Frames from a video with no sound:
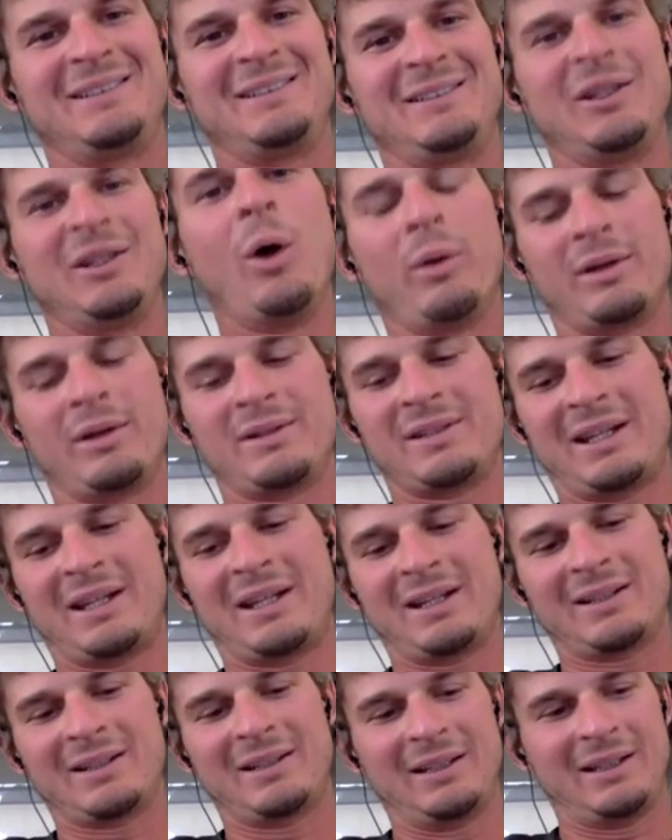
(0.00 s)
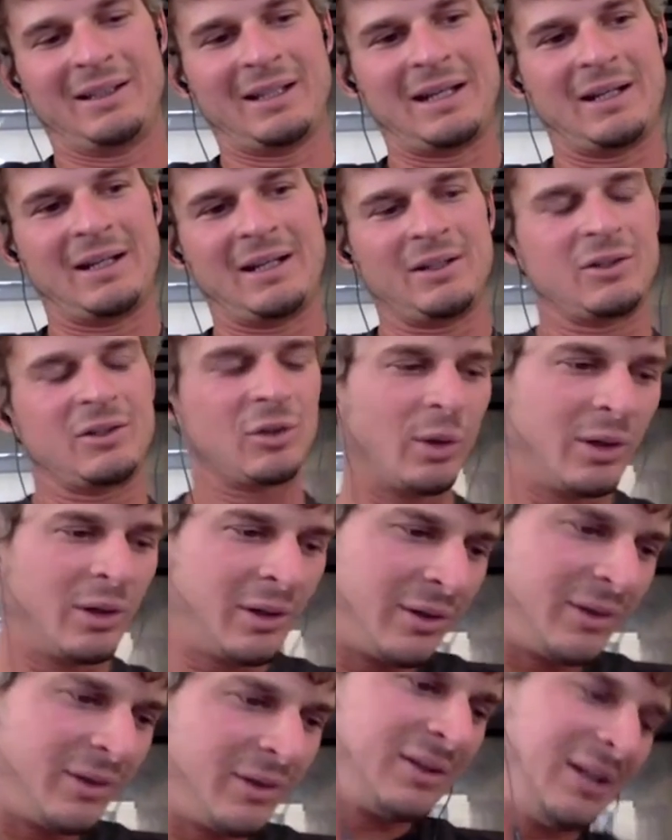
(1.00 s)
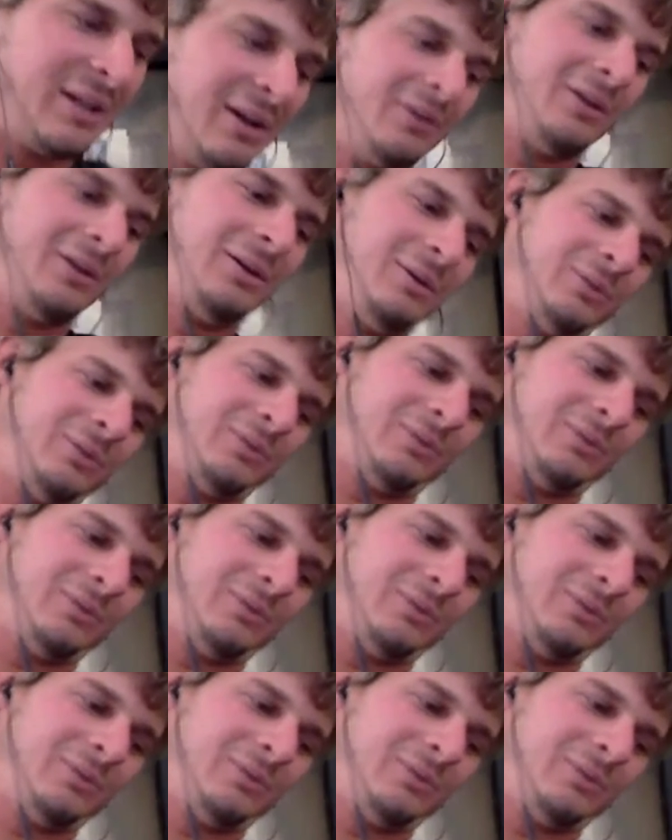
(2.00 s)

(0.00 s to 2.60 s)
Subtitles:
no, exactly, and so no, I'll tell you